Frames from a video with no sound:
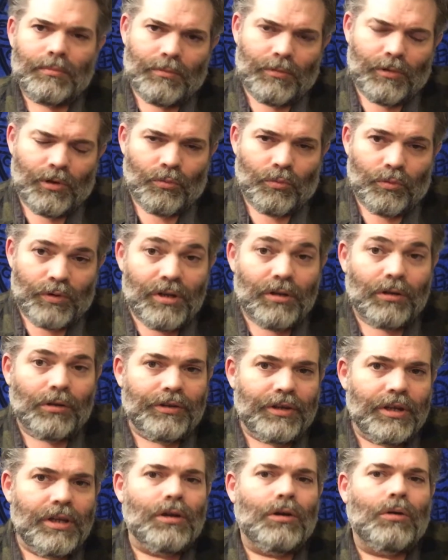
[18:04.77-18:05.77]
The real
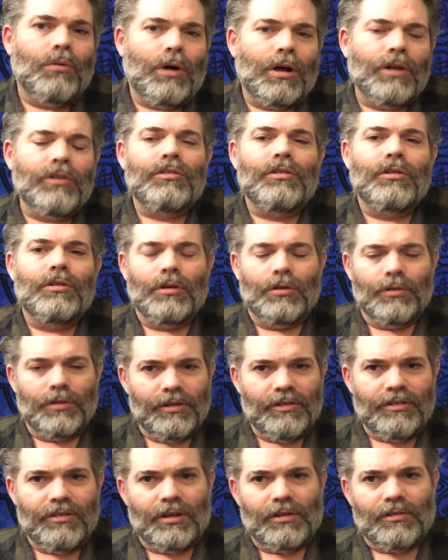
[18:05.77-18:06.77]
deal wants to know
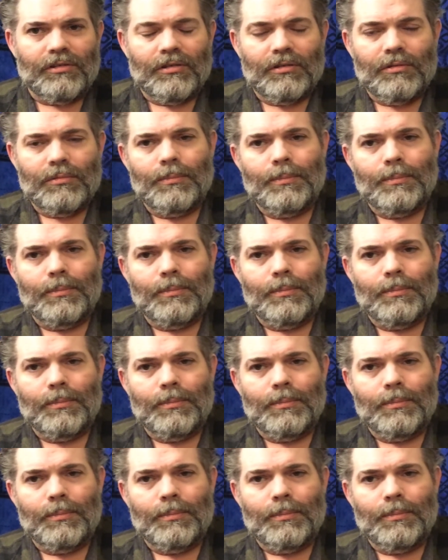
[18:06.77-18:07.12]
these things.